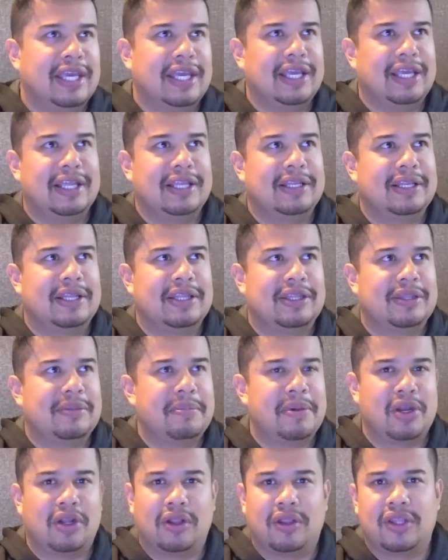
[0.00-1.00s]
in the
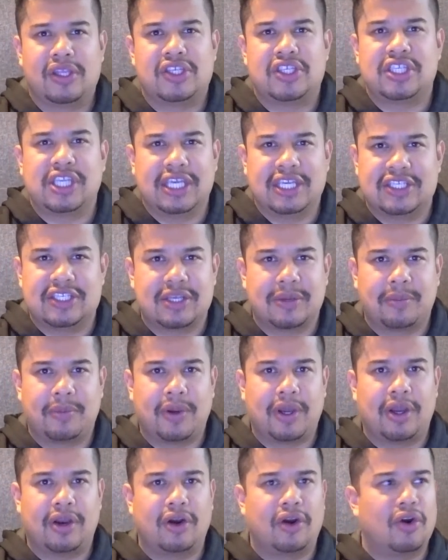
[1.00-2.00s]
middle of the sea
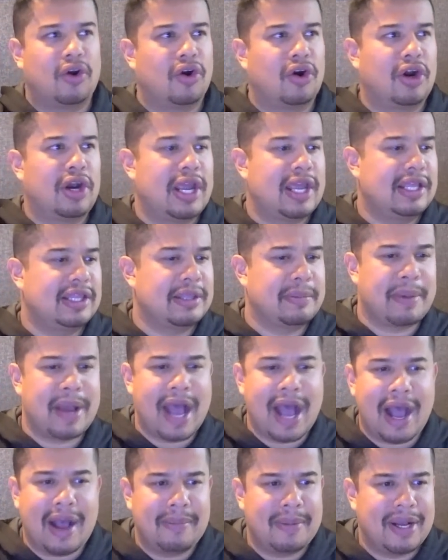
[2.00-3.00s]
somewhere, or in the
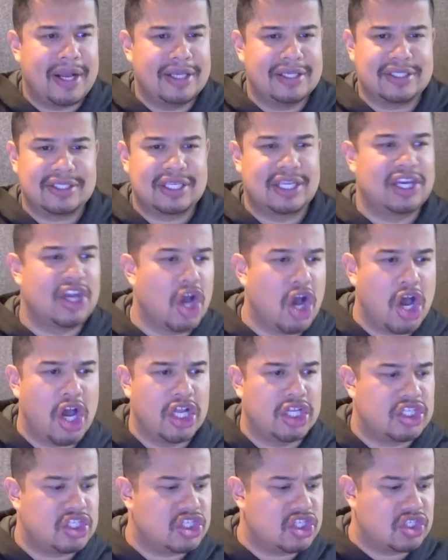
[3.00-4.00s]
Bahamas, in
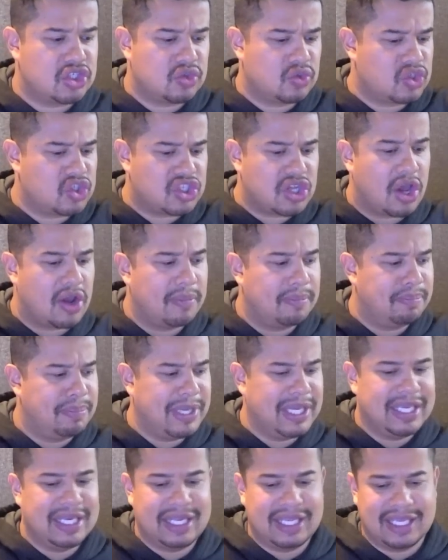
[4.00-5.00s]
huts, sun
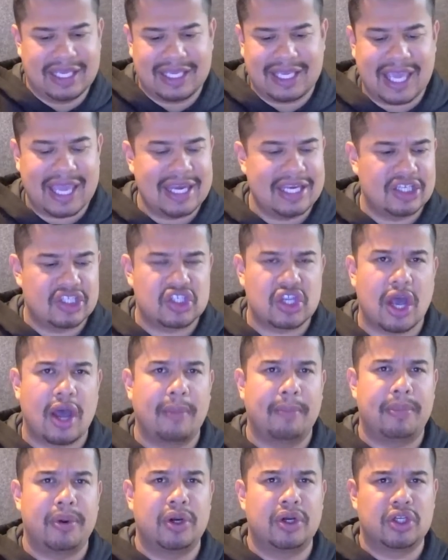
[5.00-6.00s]
beating, getting
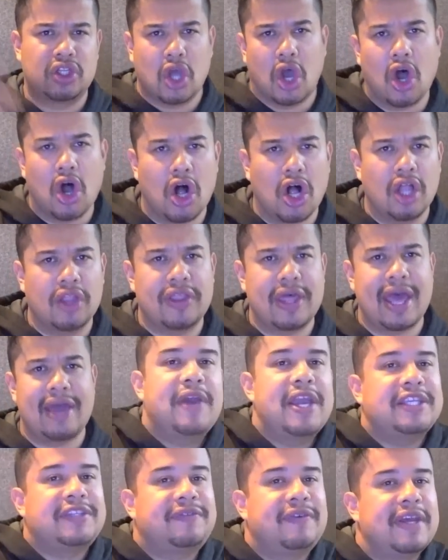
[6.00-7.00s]
sunburned, all that.
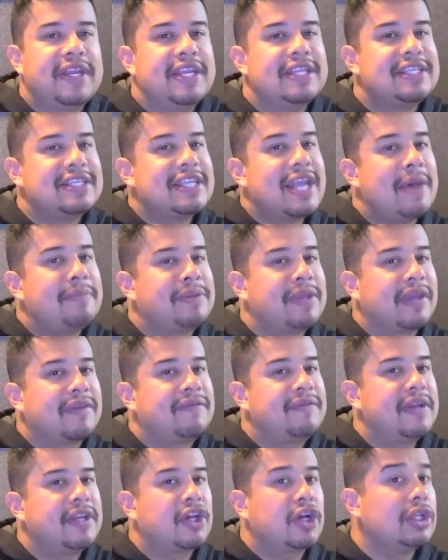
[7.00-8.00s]
FaZe Fitness and Optic
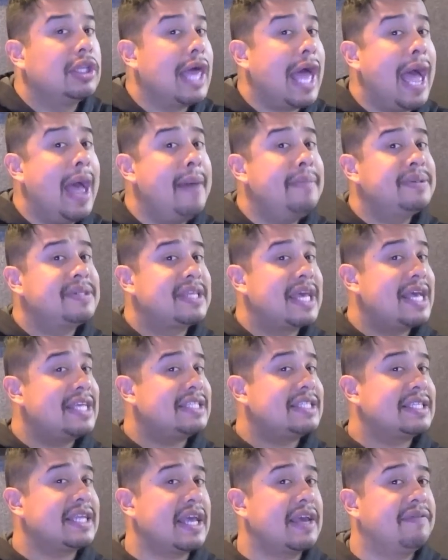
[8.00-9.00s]
Fit collab,
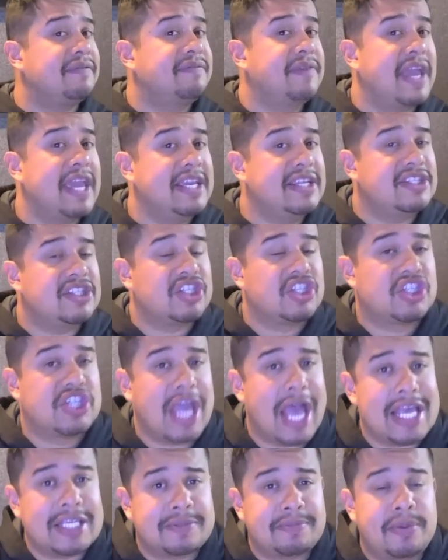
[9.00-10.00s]
says FaZe
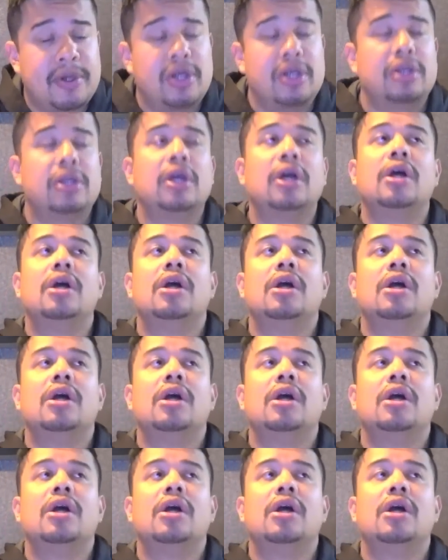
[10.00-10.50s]
Jasper.